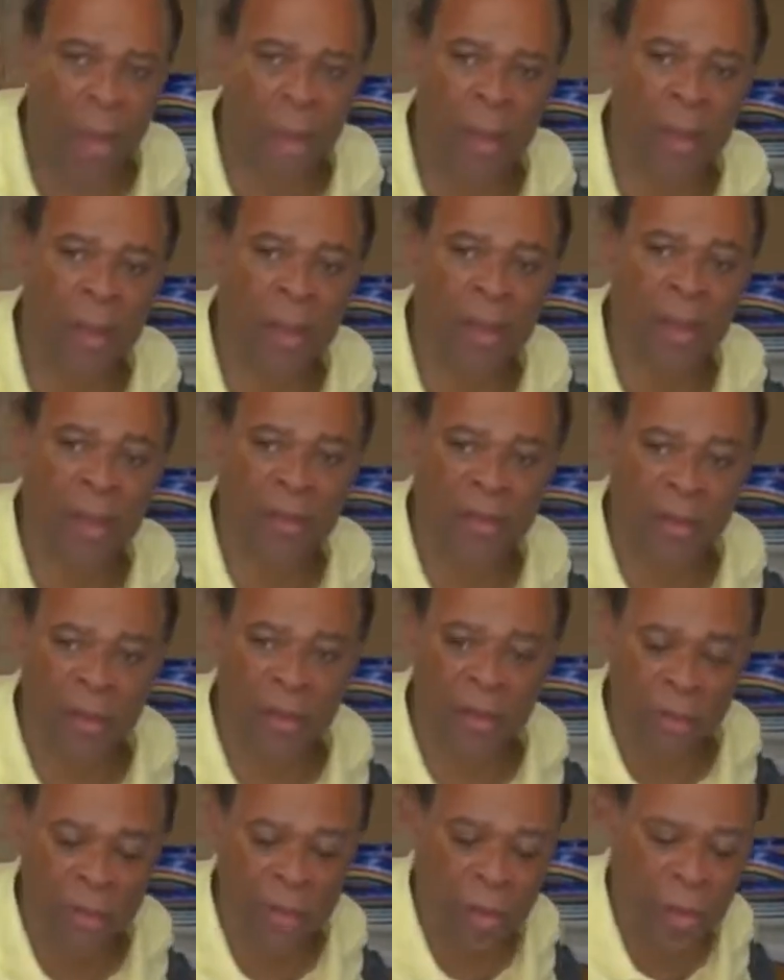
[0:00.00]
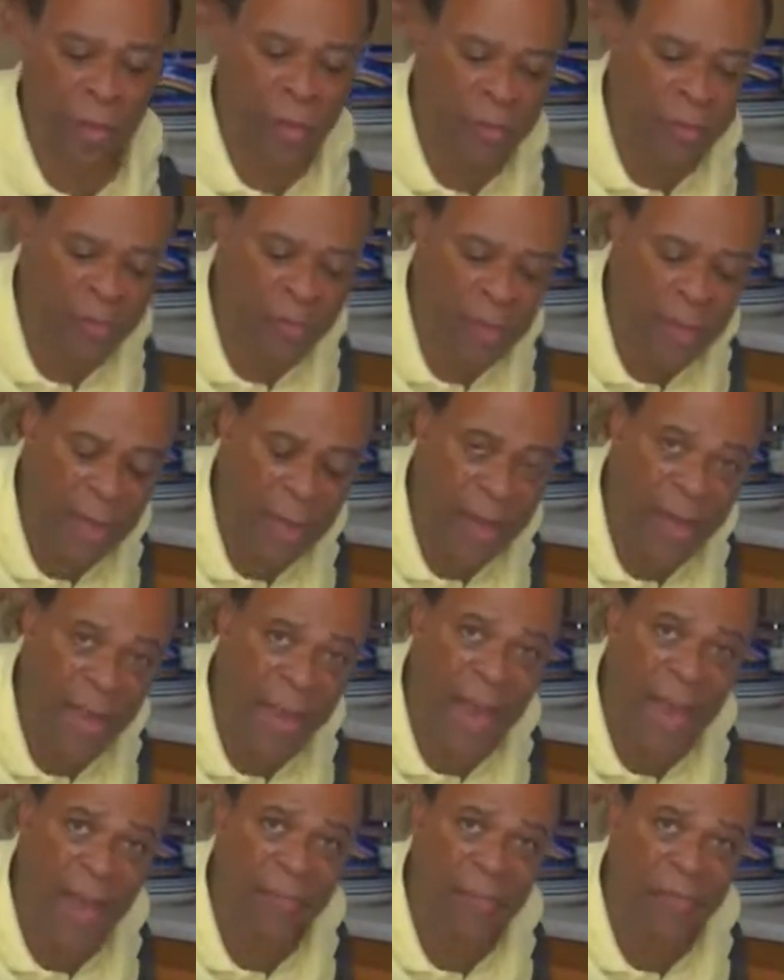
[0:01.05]
Okay, now you notice that I
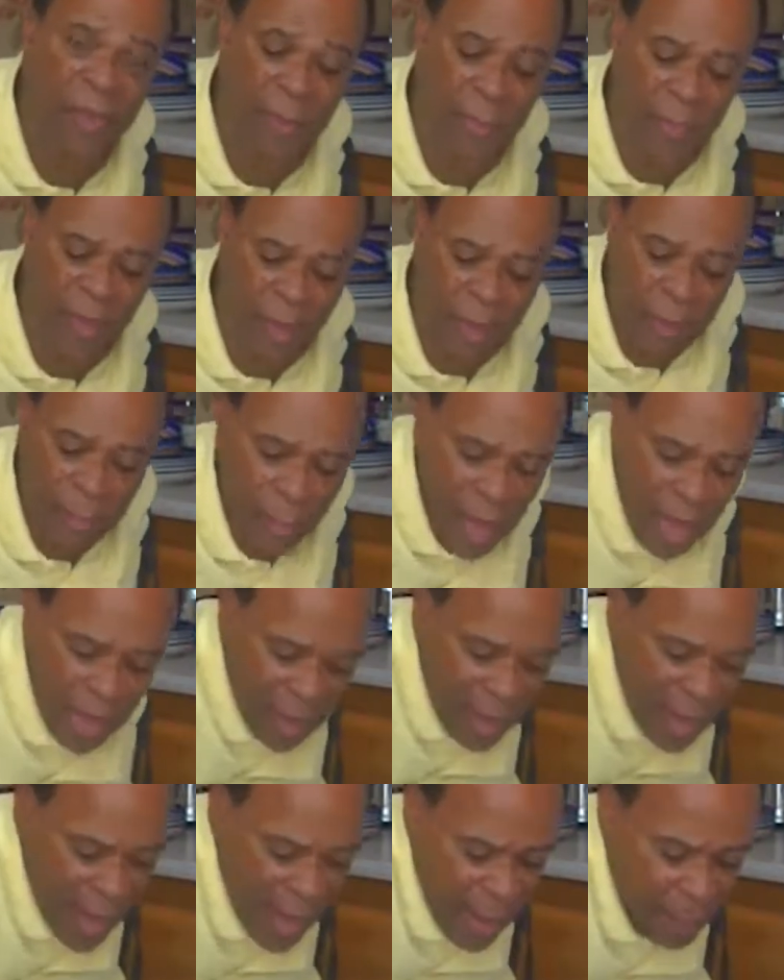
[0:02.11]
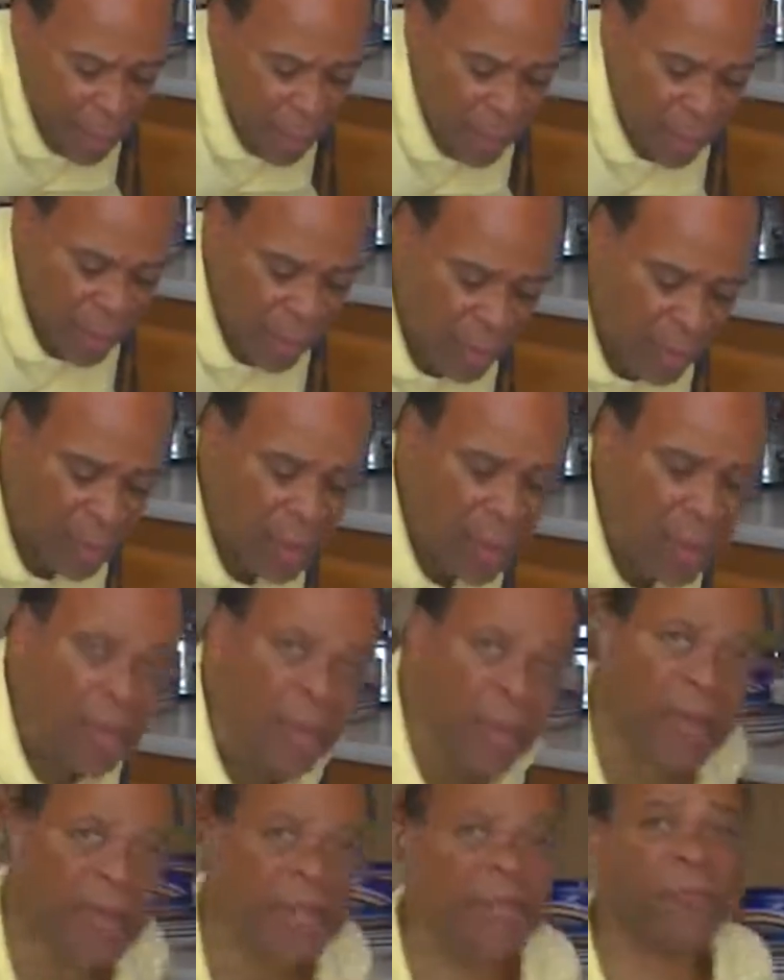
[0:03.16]
have something in my lap.
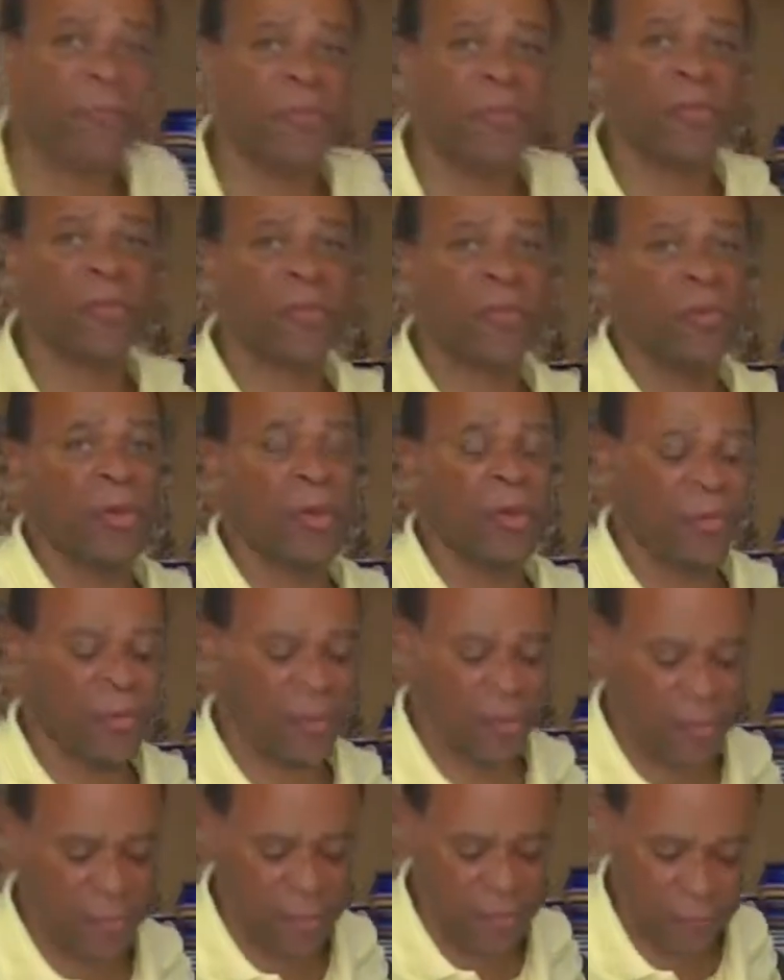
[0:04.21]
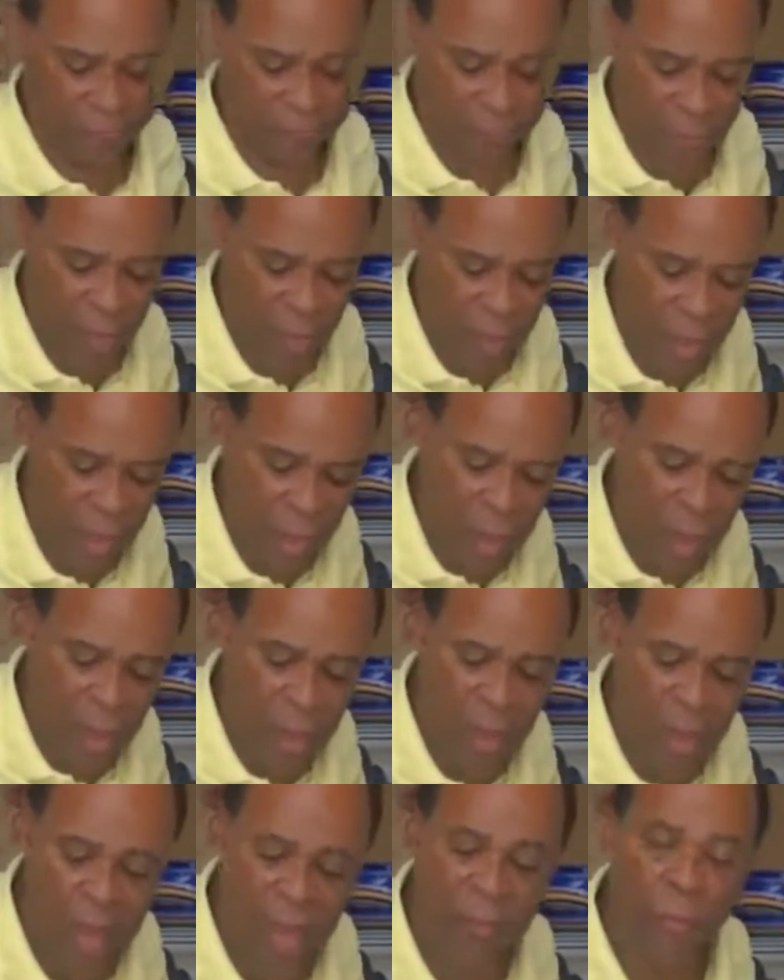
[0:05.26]
That's for two reasons.
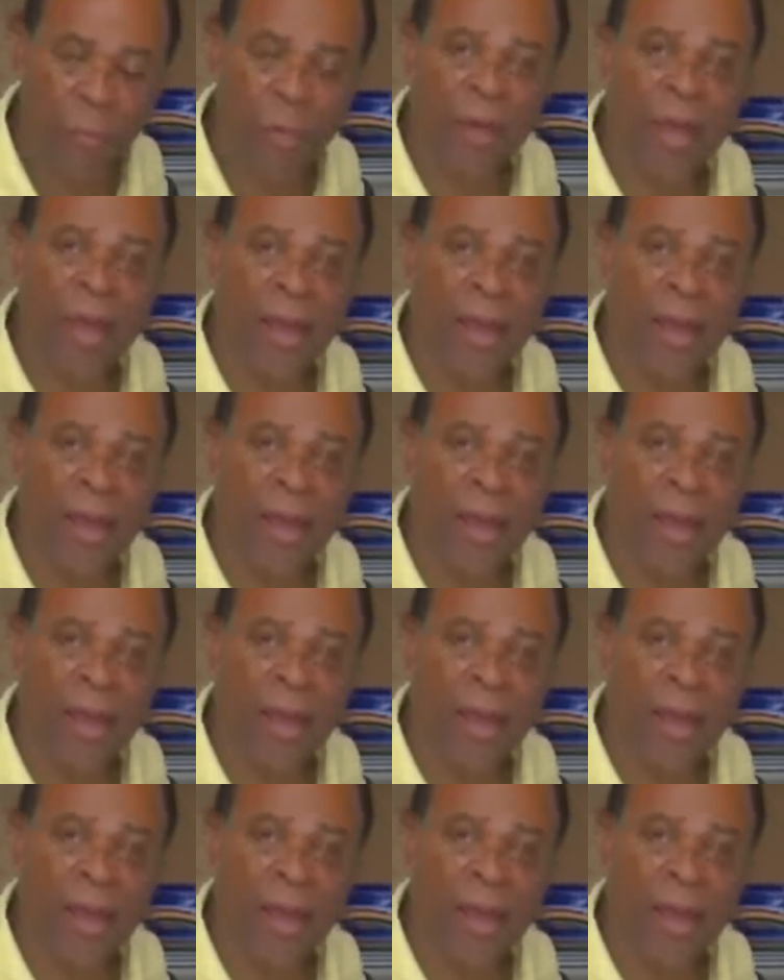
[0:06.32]
What I